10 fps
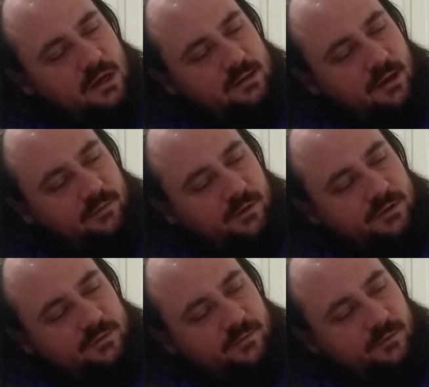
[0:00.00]

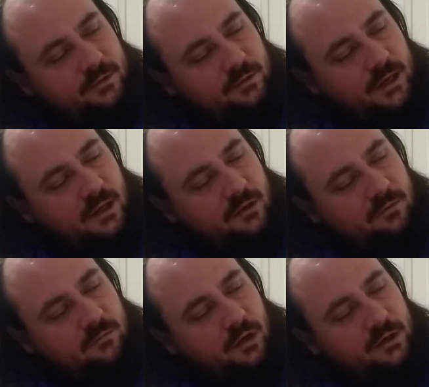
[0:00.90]
diverging from the
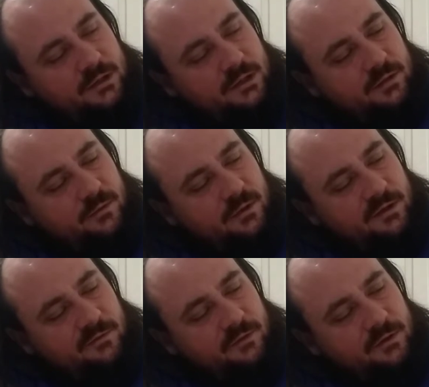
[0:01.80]
crowd, marching to a
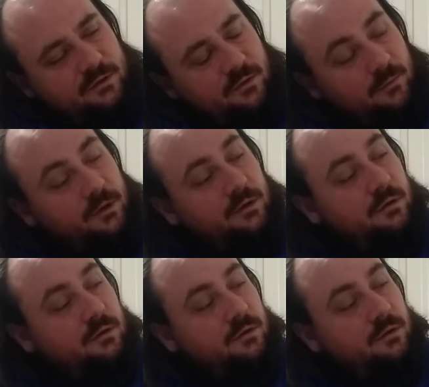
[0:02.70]
different drummer,